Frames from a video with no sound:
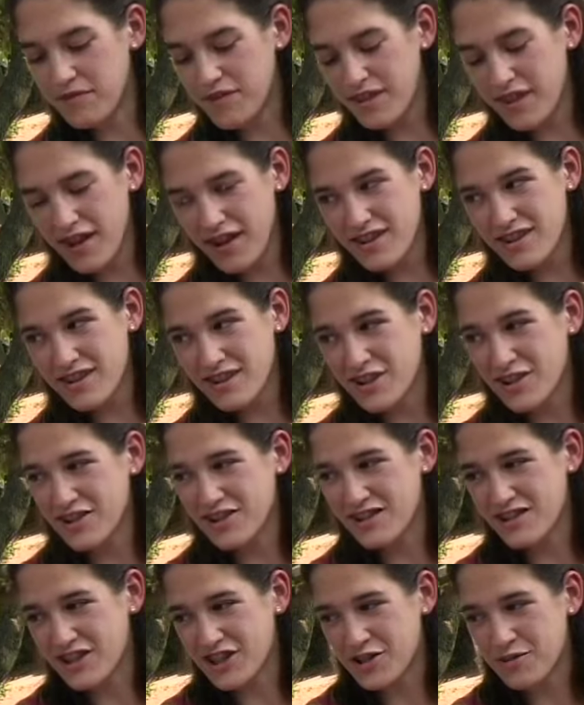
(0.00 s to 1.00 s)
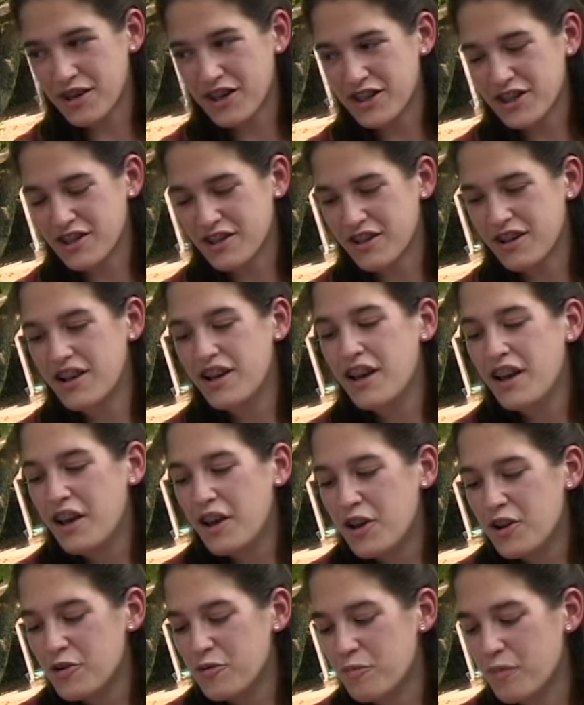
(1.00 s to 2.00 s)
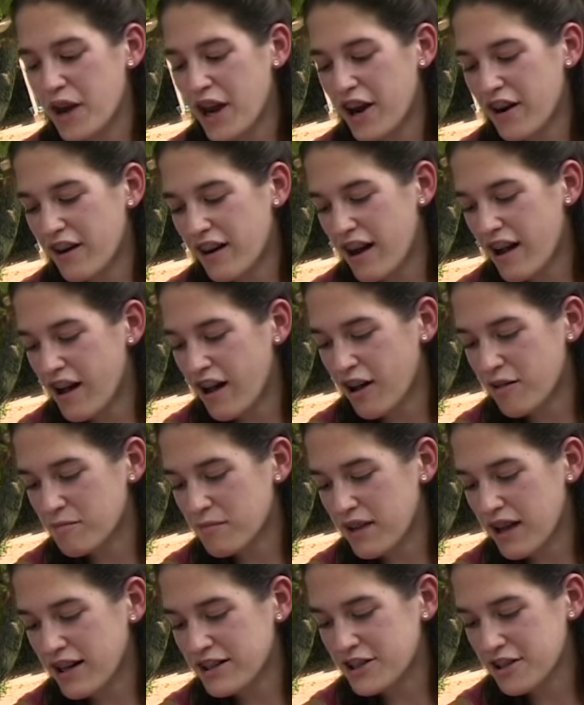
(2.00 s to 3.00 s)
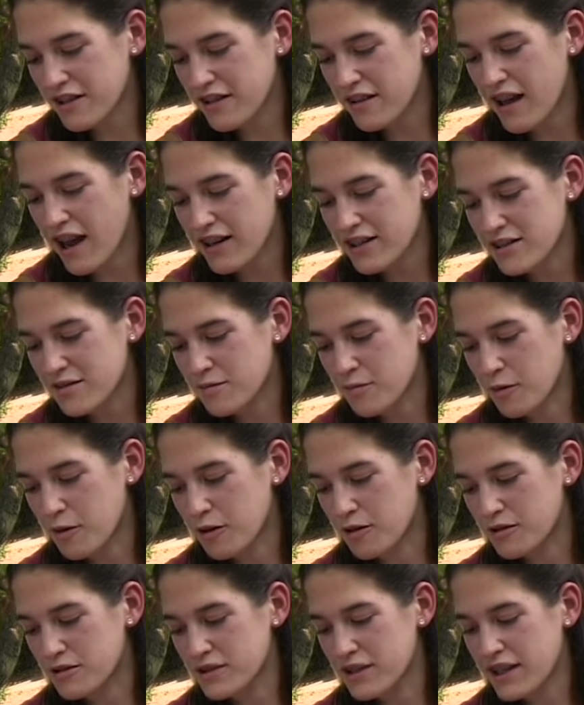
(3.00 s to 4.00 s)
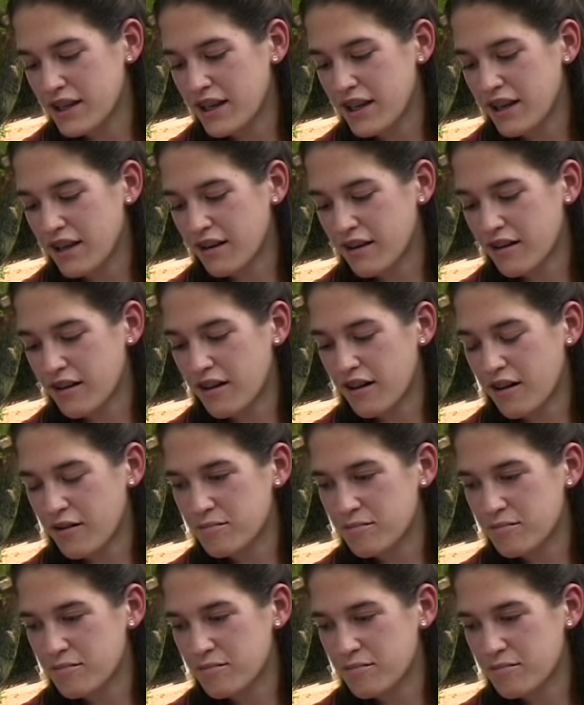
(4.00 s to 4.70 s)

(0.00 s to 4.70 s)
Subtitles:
there's a certain situation where I took an active role in